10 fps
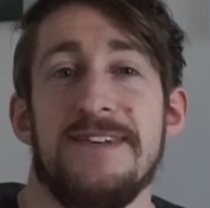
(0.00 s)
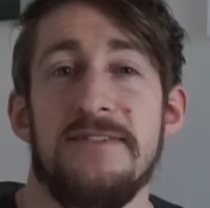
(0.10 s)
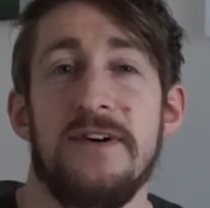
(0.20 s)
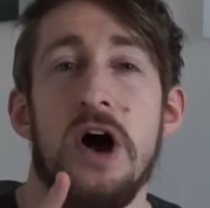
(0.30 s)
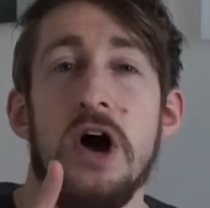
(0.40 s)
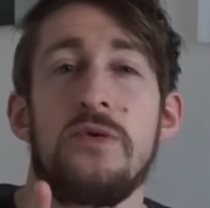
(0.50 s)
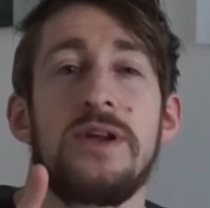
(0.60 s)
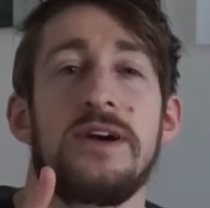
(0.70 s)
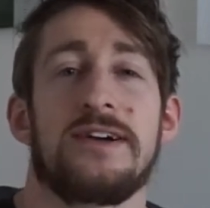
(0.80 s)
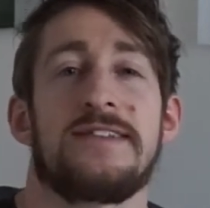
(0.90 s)
If
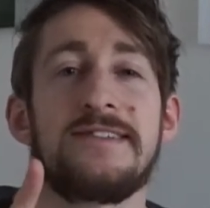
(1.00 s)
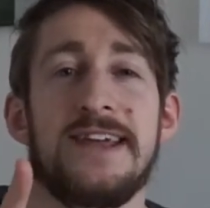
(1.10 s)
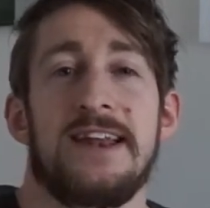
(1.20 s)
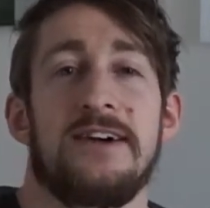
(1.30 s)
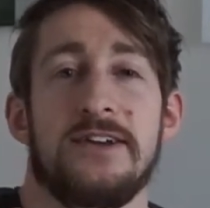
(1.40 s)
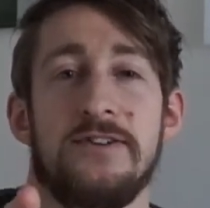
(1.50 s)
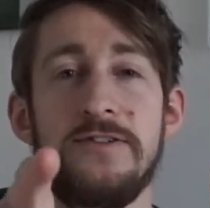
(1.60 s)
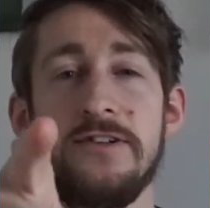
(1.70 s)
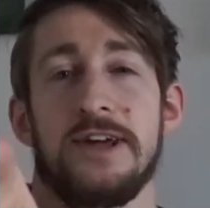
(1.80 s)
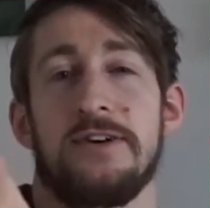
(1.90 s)
only I could skate like you,
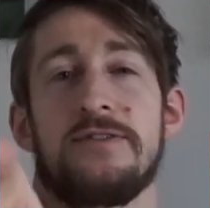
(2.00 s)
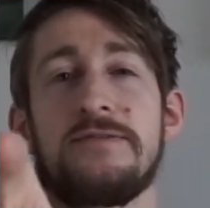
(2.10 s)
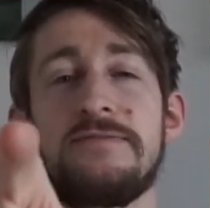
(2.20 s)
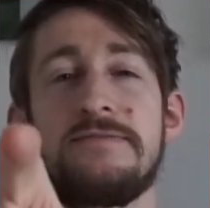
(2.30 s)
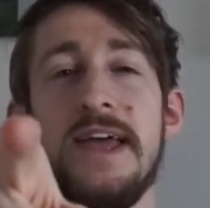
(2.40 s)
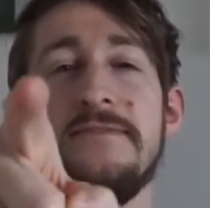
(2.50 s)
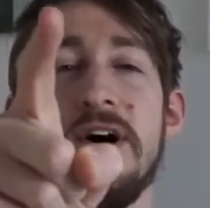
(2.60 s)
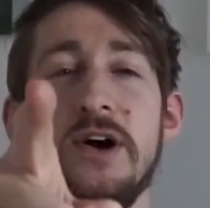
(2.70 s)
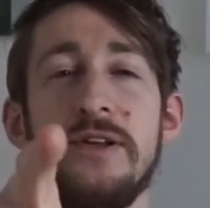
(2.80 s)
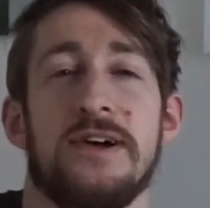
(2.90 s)
John Hill. If
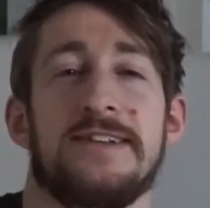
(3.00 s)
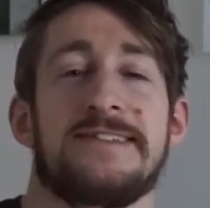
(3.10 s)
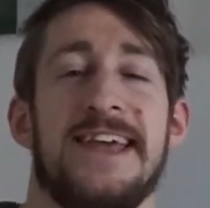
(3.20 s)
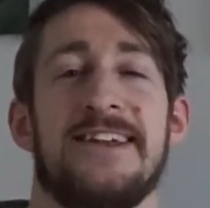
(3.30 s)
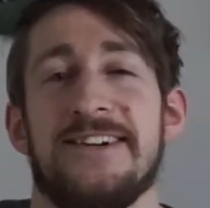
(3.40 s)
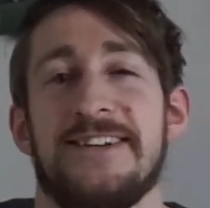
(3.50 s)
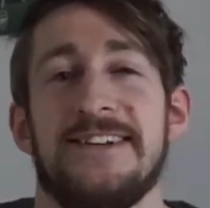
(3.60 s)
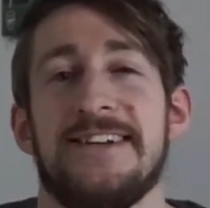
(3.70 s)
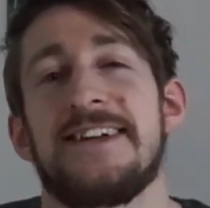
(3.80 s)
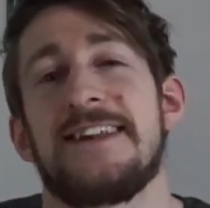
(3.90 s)
only I could skate like you.